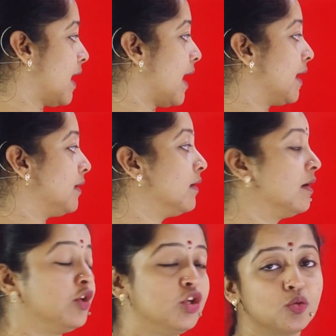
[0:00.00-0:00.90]
and
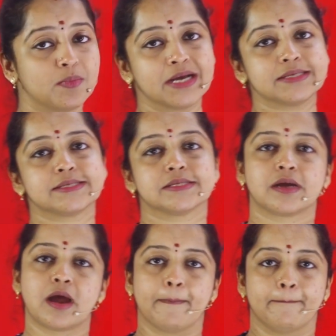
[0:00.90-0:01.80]
you must
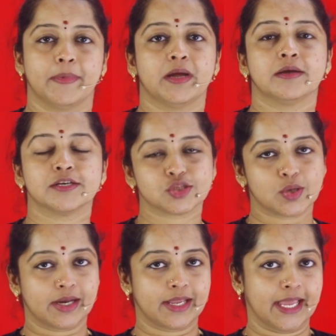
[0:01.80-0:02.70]
come. So,
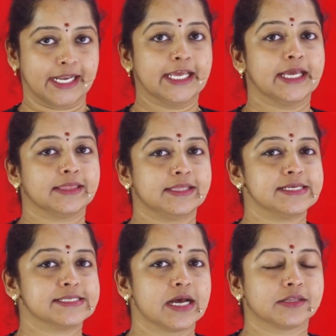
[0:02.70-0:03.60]
again,
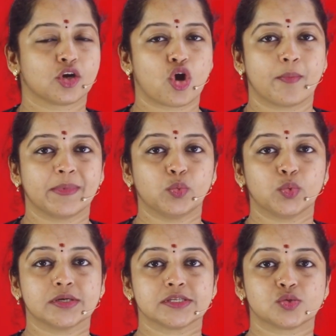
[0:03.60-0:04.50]
these are the common
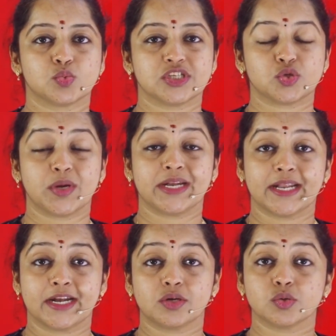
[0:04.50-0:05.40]
words which we
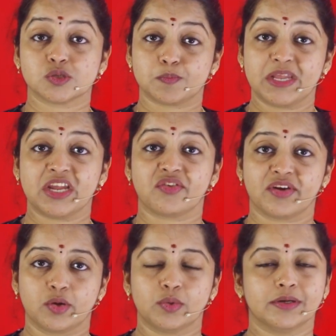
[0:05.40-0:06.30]
tend to speak
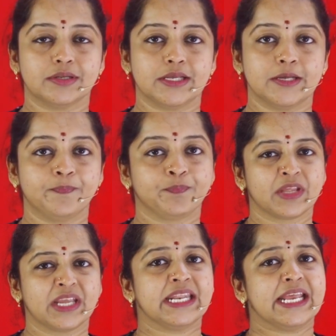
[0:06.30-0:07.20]
regularly
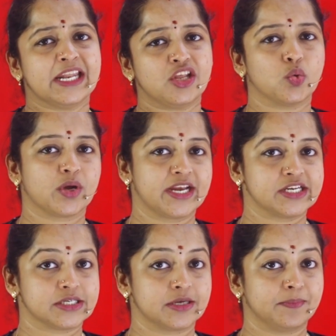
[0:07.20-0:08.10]
in any
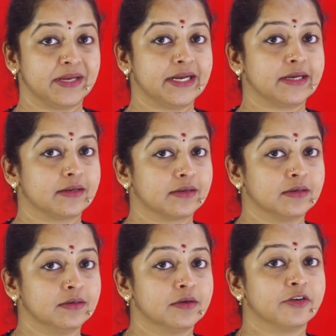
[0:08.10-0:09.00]
occasion, be it in
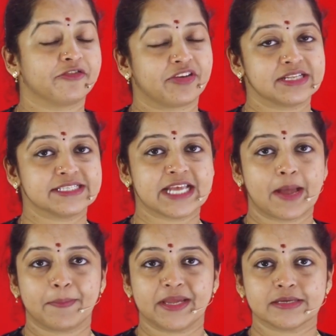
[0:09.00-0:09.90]
a friend's
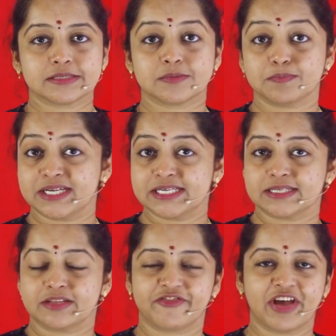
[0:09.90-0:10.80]
ambience, be it
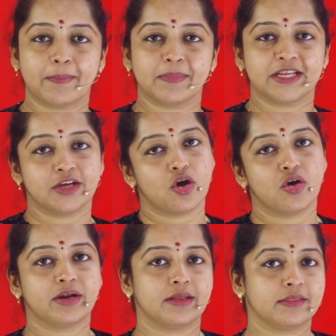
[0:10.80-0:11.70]
in the family
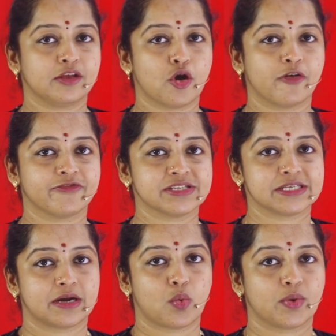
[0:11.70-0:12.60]
or in the office
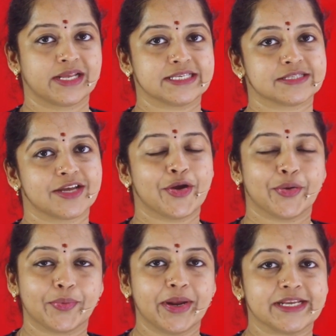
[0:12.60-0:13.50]
surroundings.
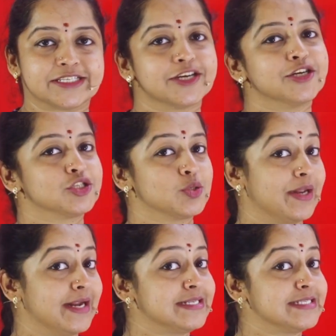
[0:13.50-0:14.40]
Right. So,
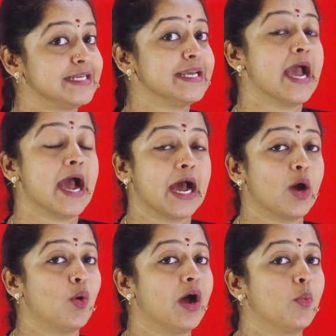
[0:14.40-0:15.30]
let's see
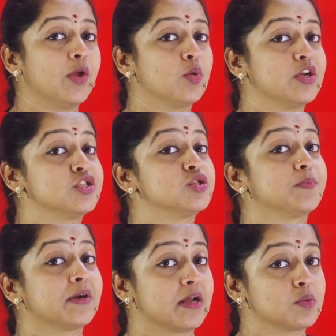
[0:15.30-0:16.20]
how are we going to
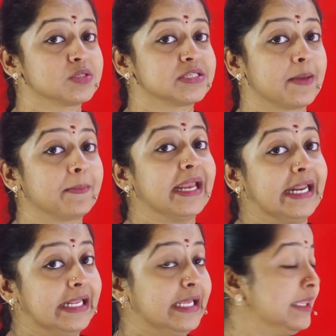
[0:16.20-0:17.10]
pronounce them
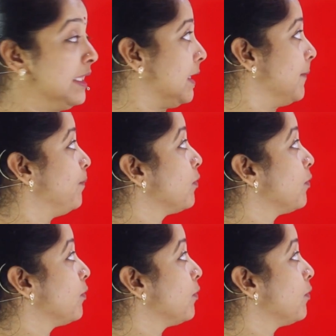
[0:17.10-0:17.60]
in Hindi.